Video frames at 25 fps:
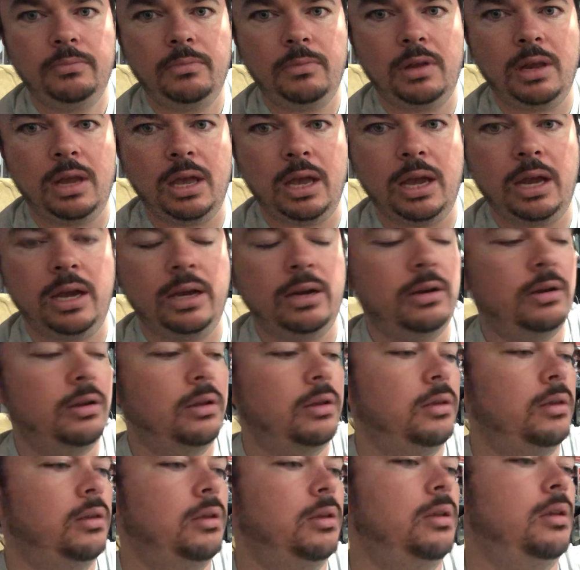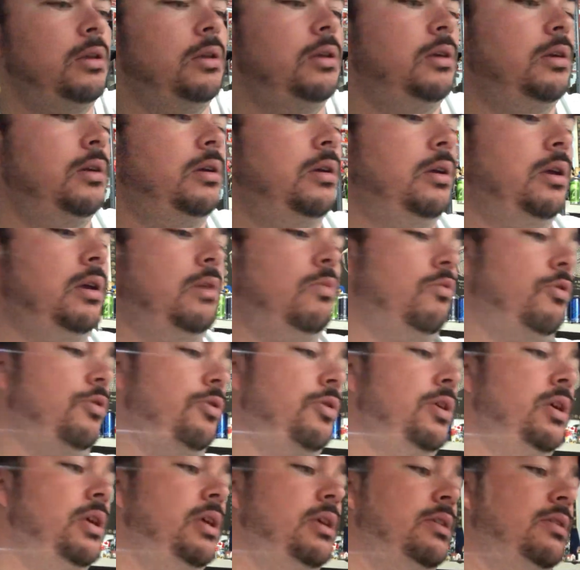9. And
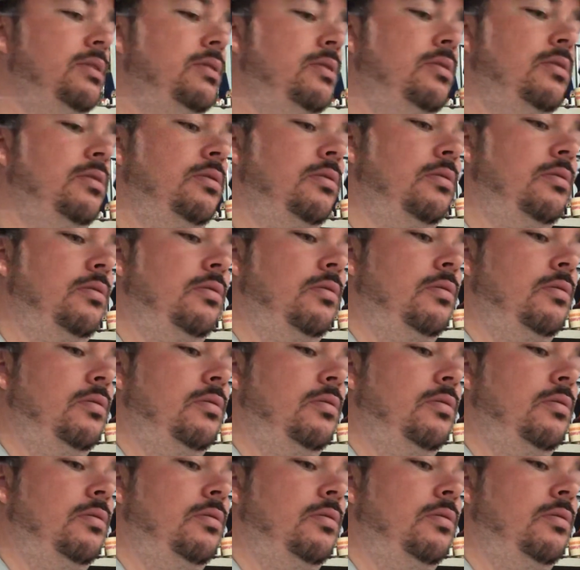with these,